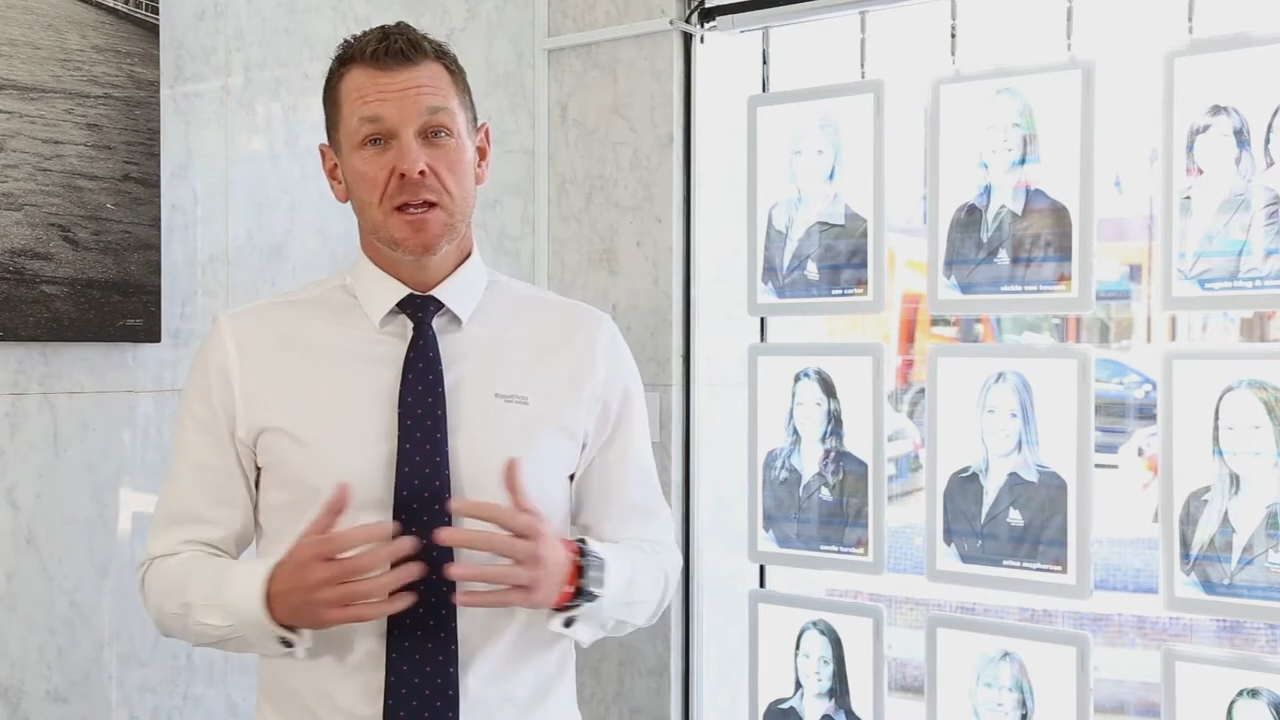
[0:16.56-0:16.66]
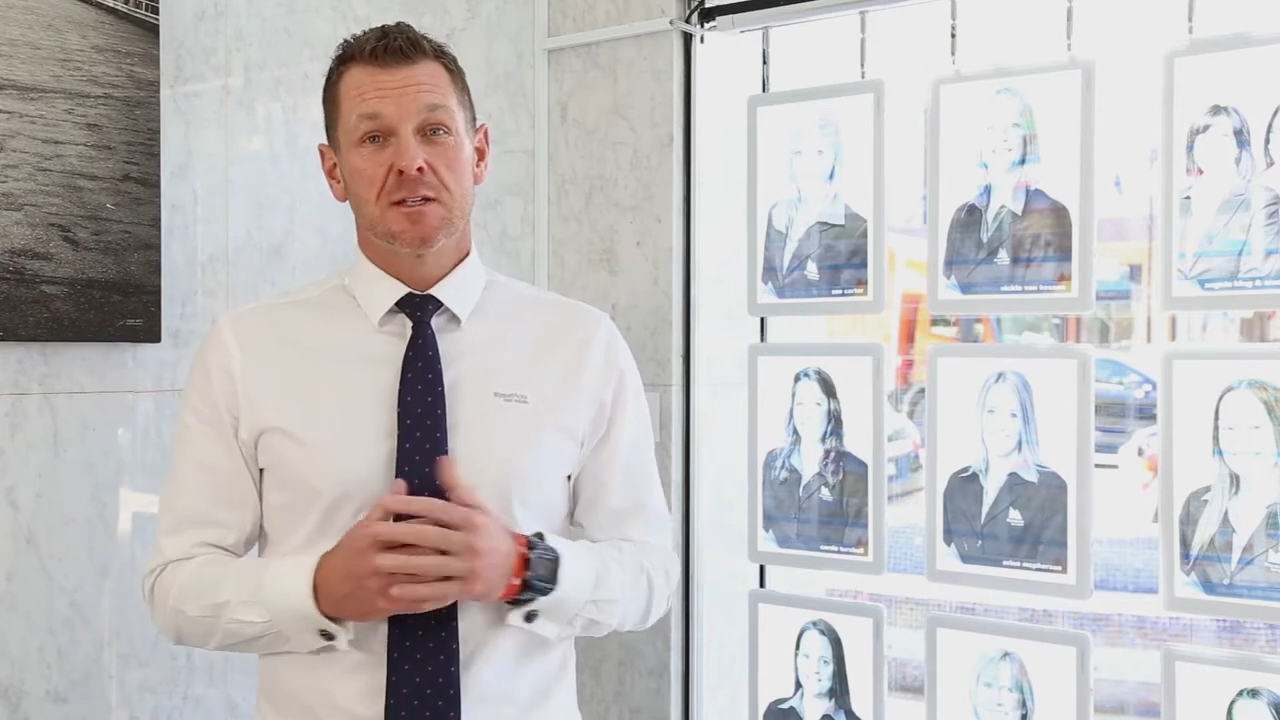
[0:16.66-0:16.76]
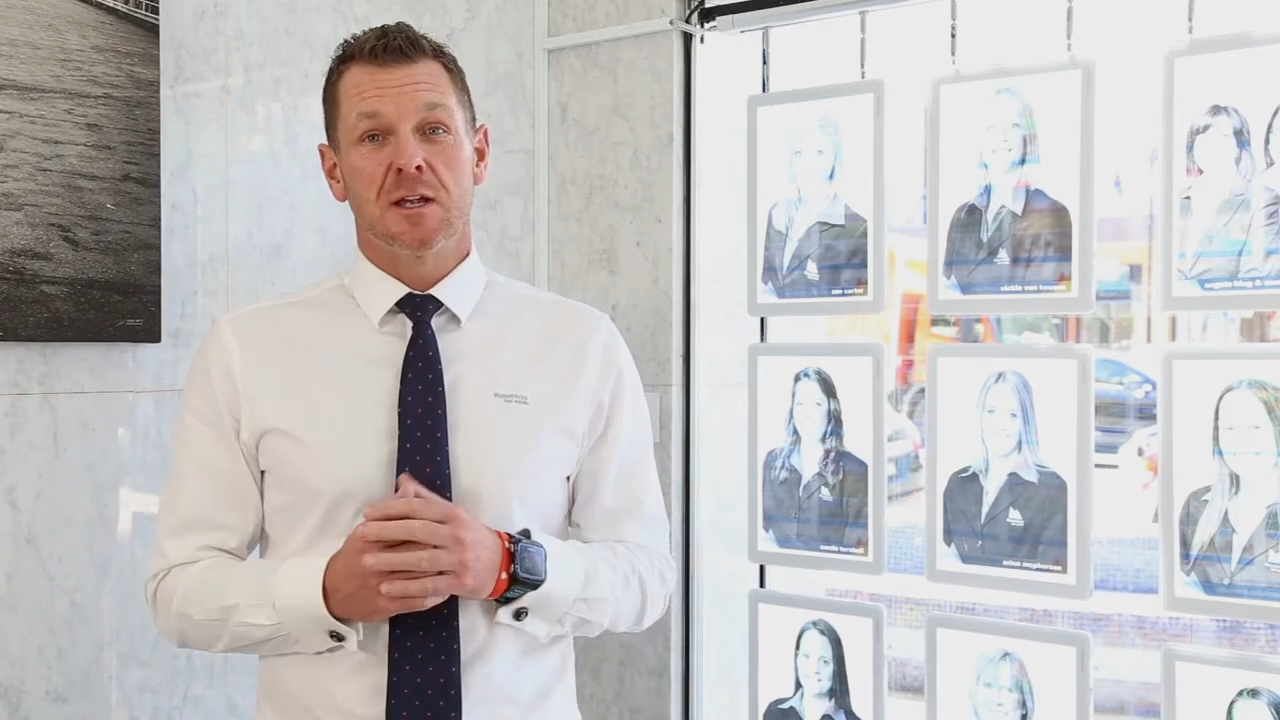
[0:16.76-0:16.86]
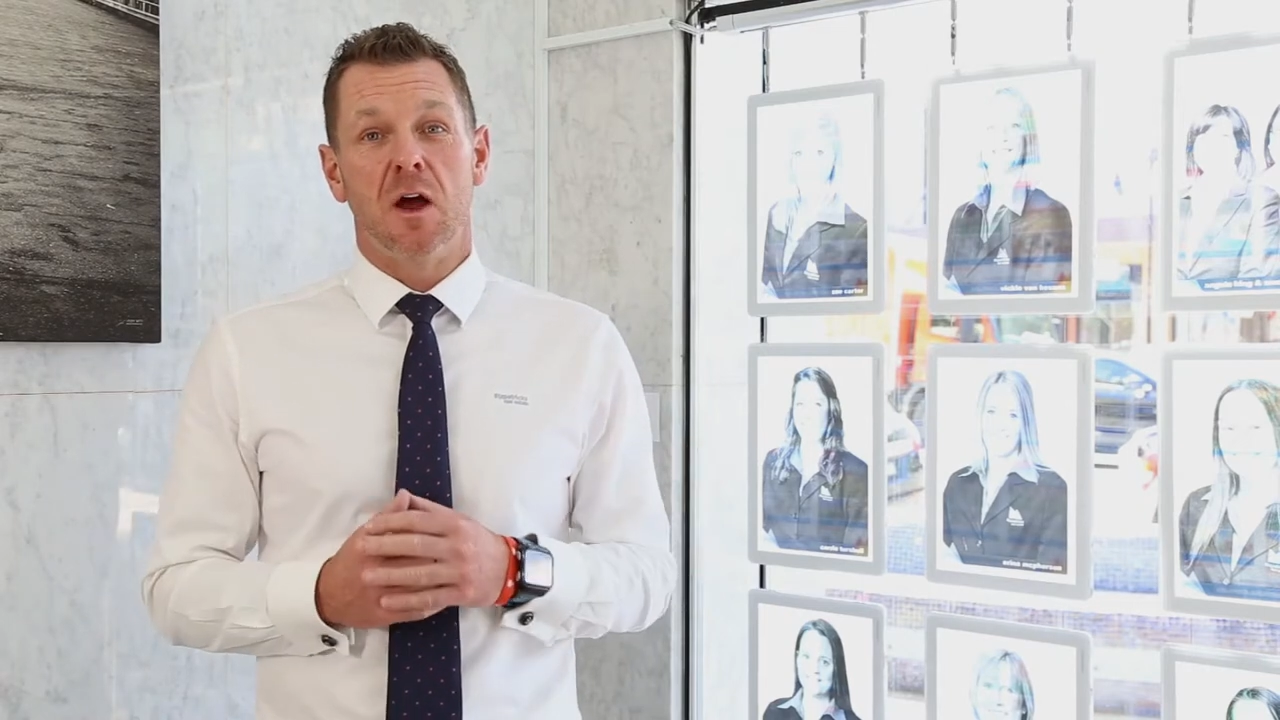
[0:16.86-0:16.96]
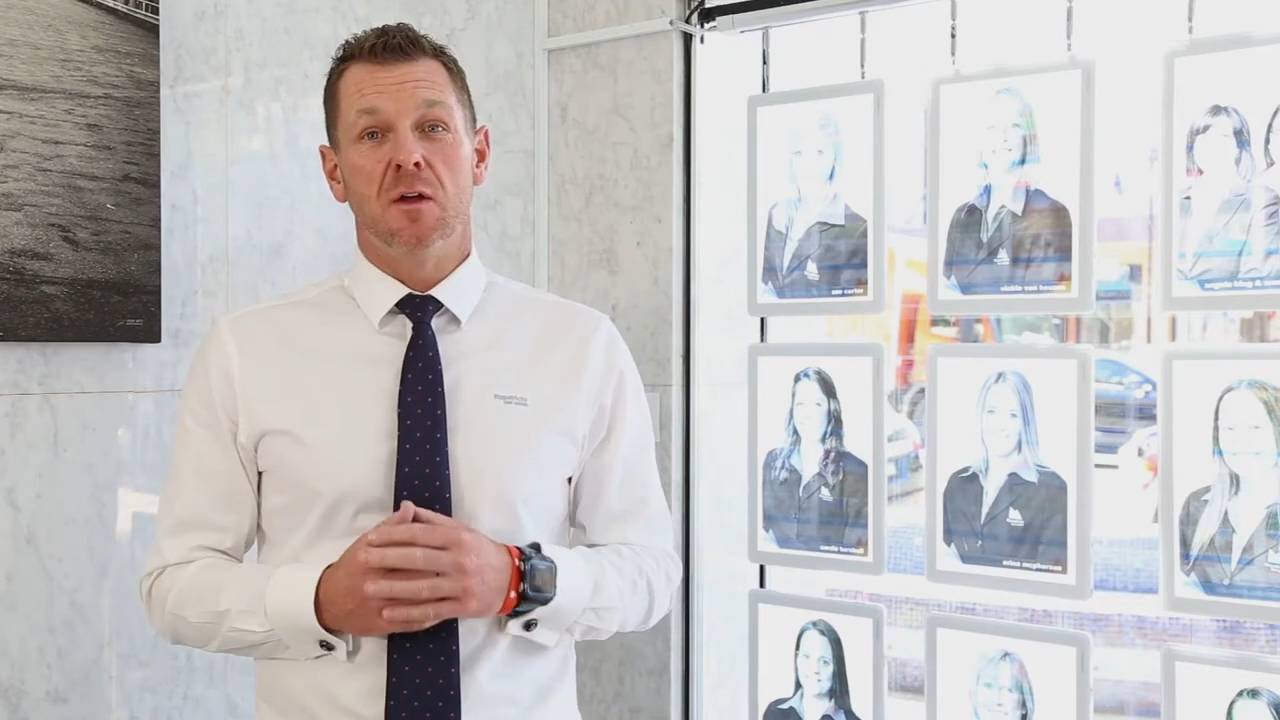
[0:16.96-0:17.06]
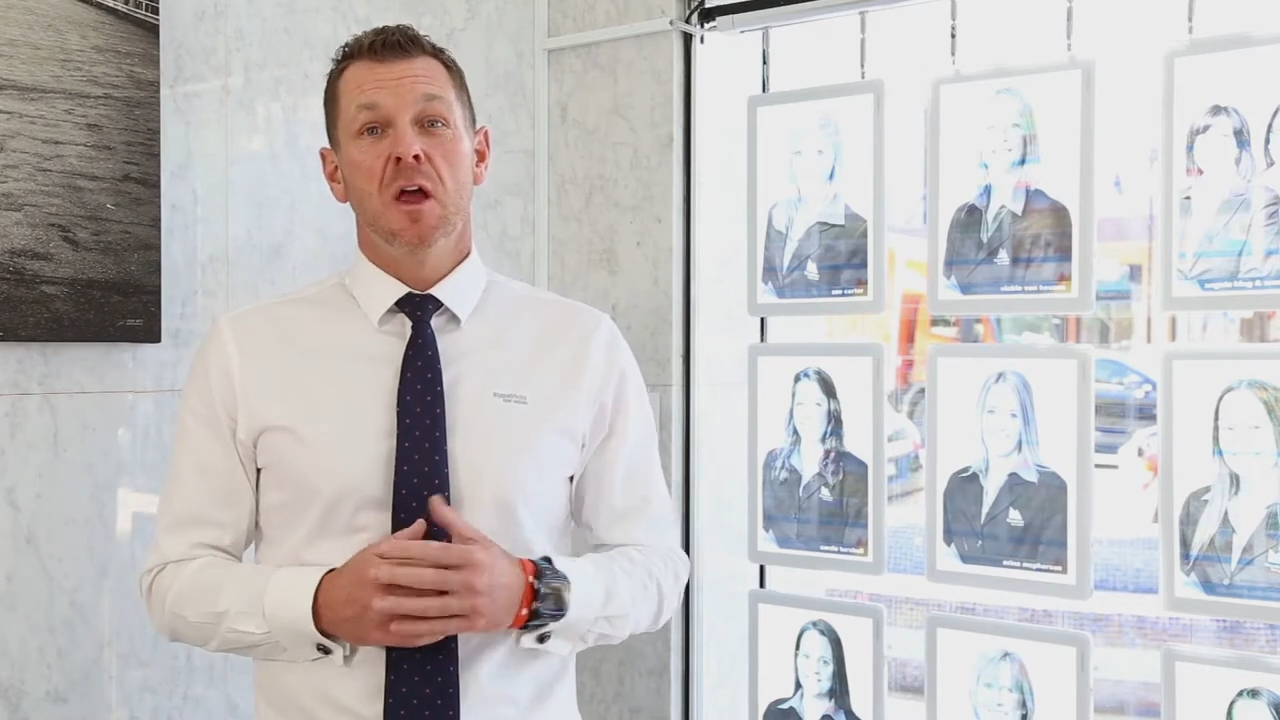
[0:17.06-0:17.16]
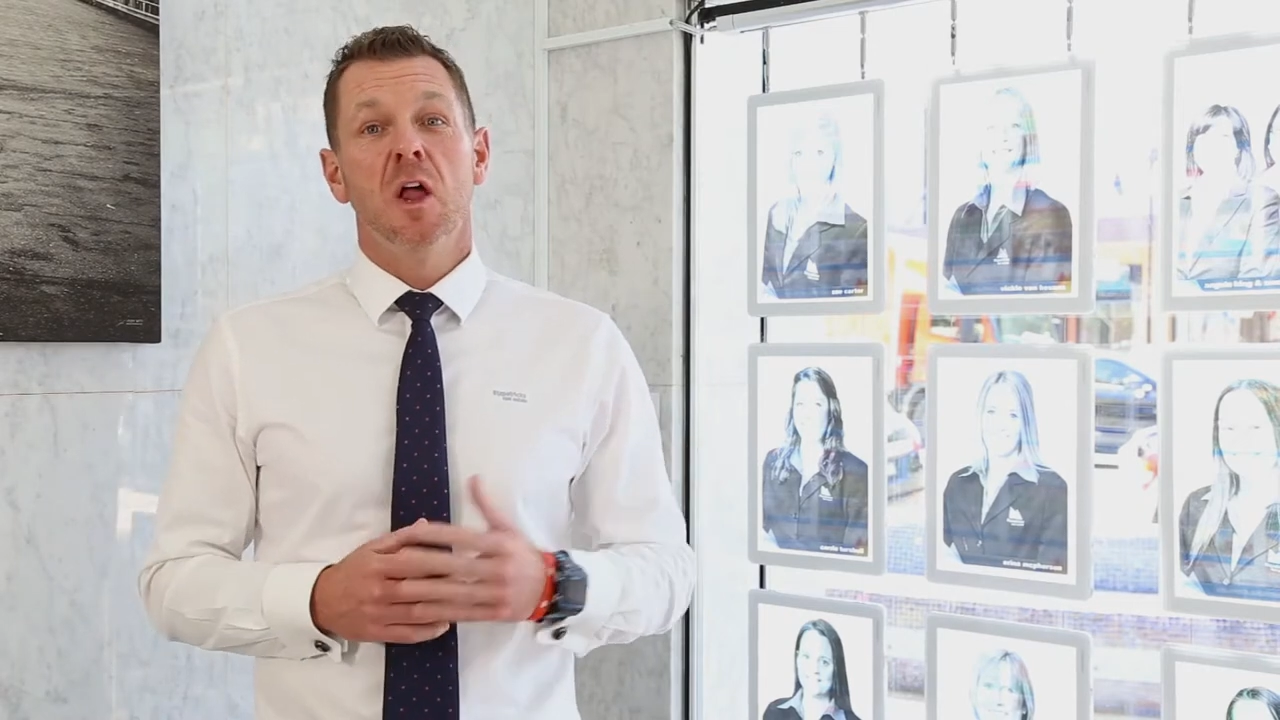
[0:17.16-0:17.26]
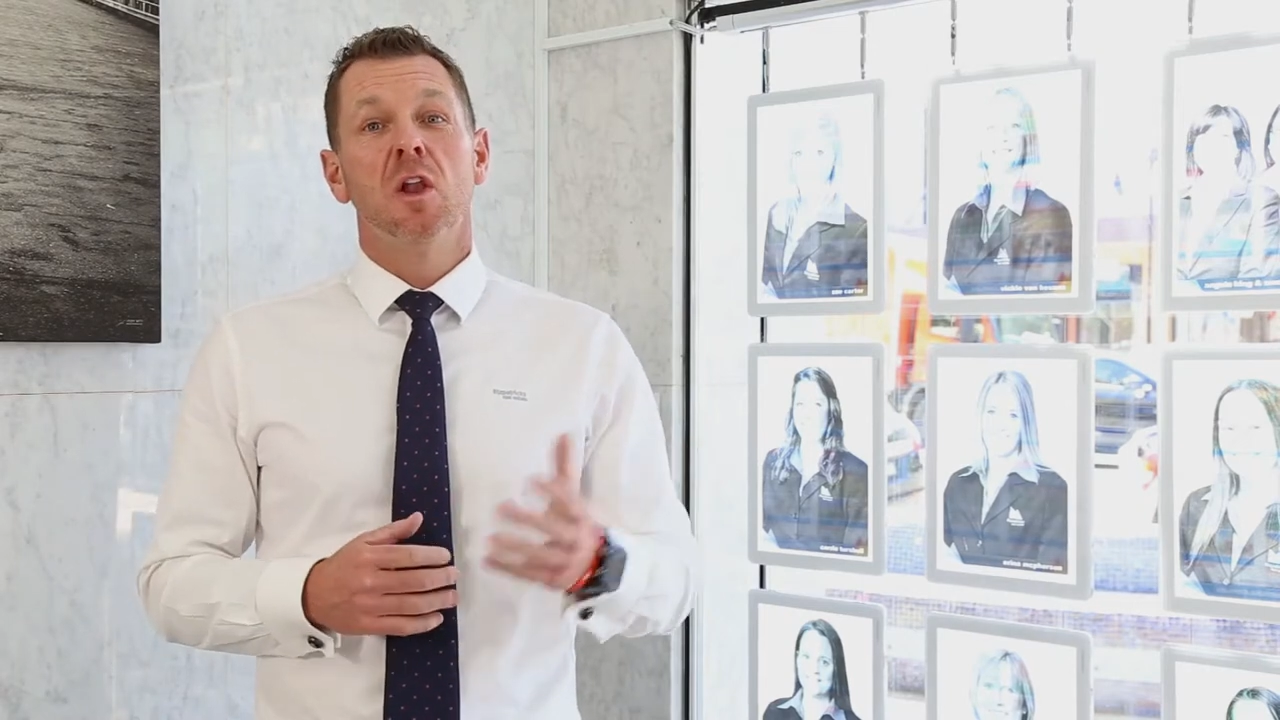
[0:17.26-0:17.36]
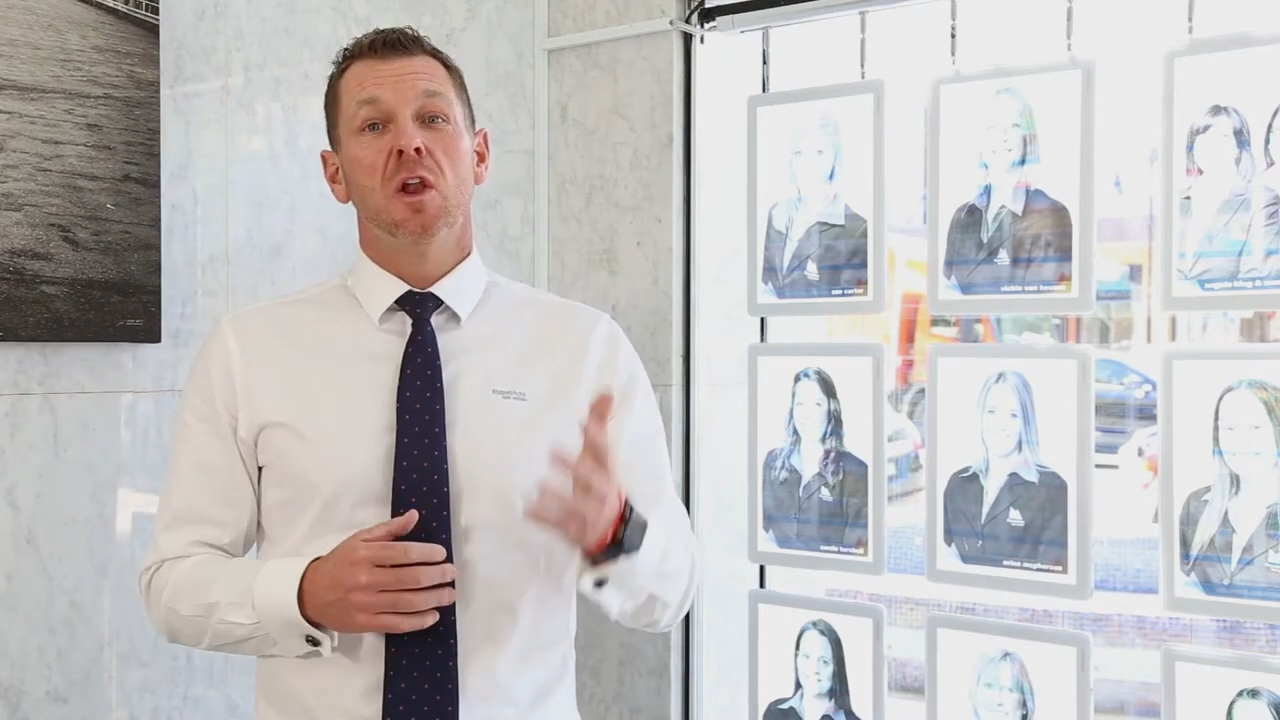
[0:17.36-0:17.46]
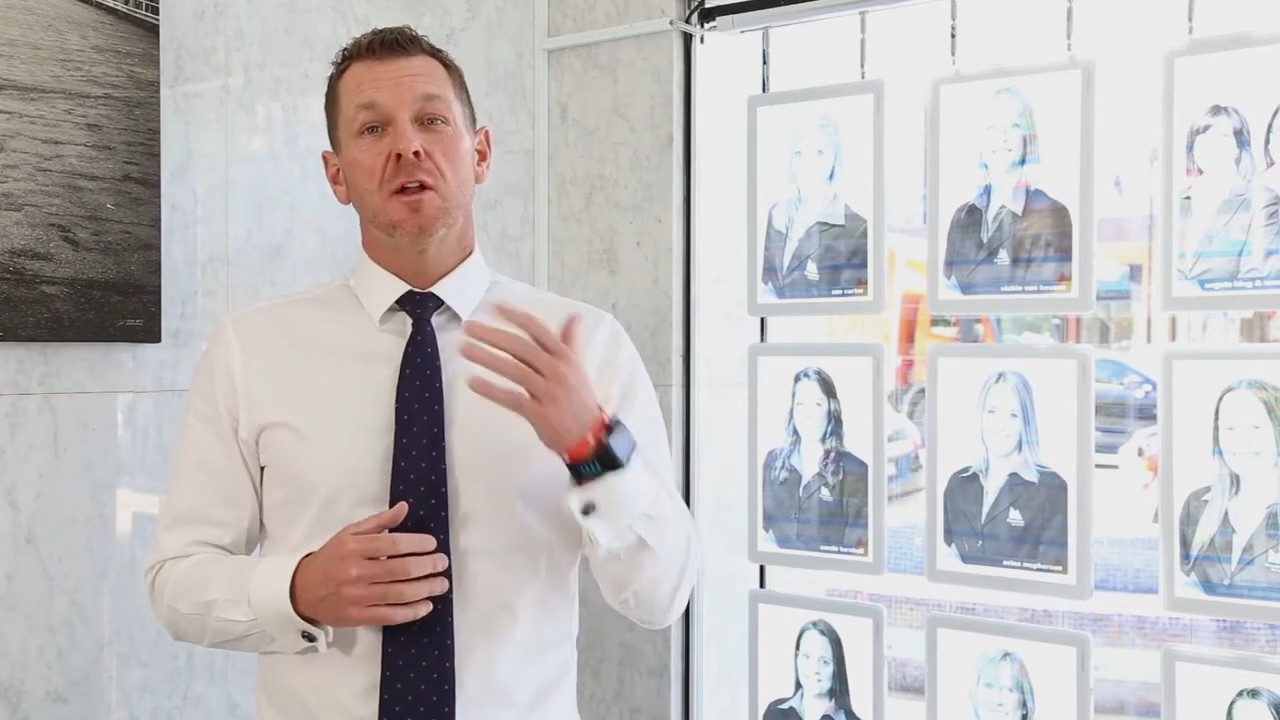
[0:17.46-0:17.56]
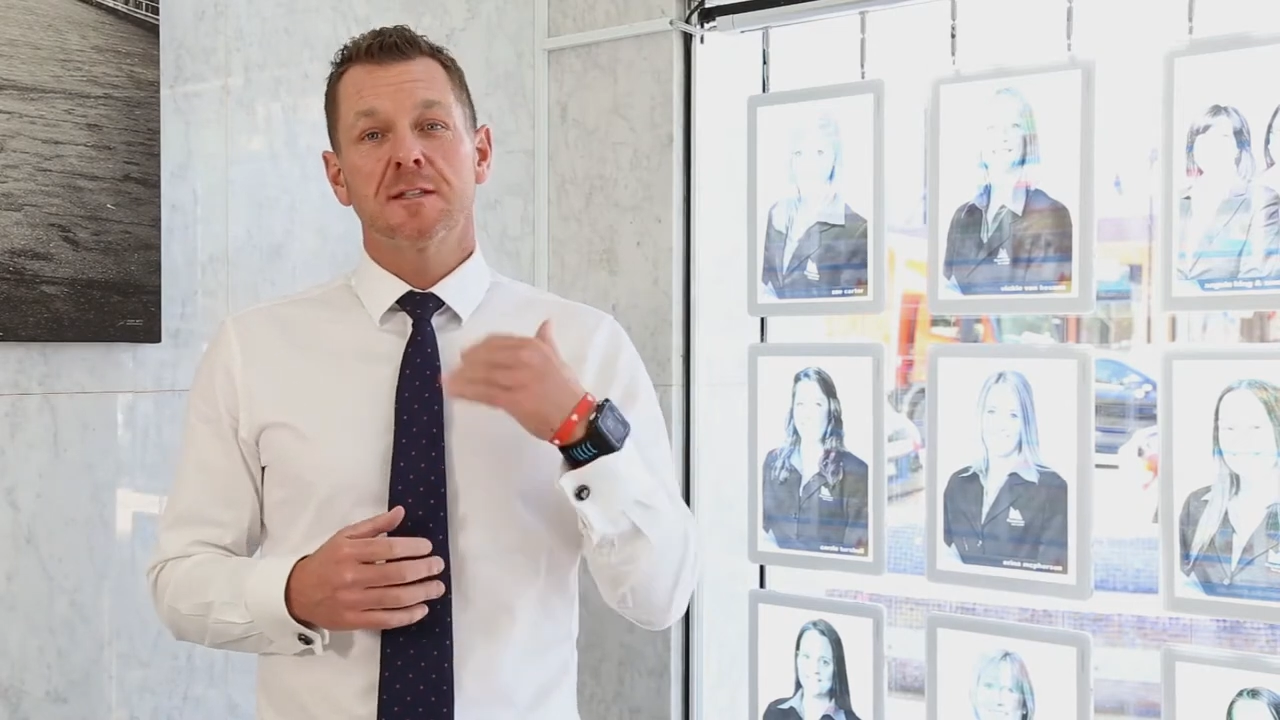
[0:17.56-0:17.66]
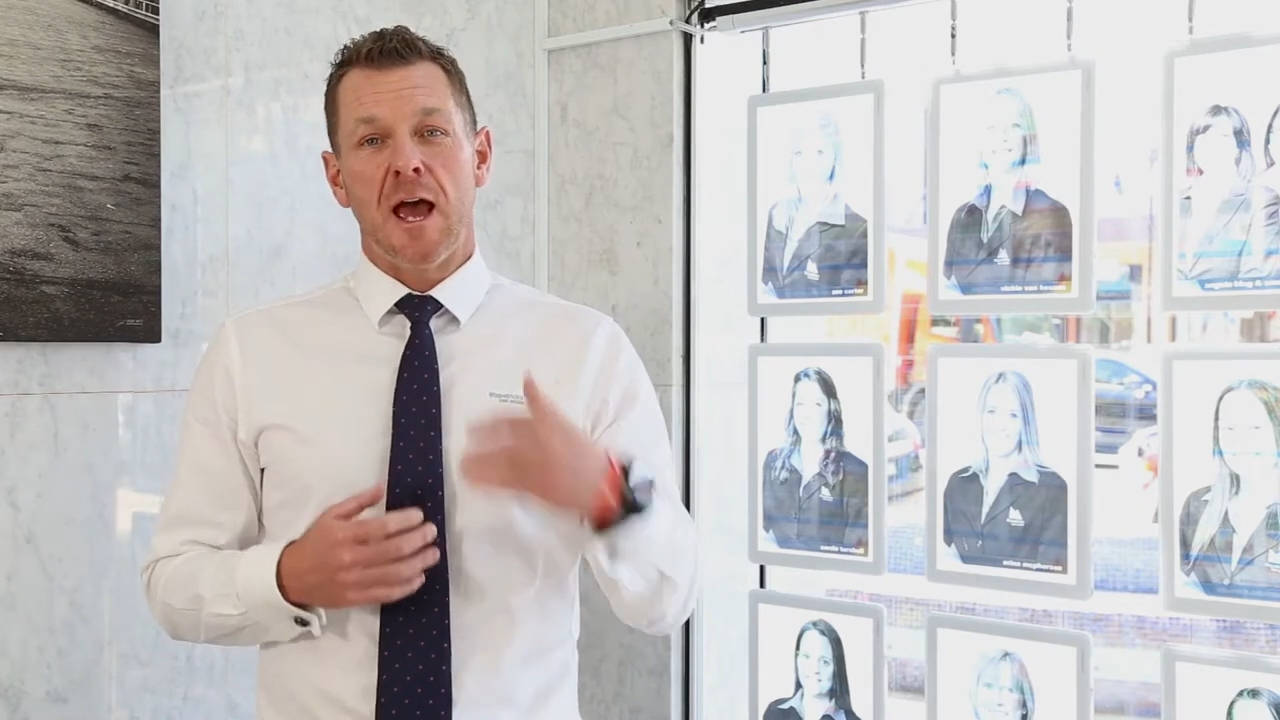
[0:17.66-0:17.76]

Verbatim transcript: So lots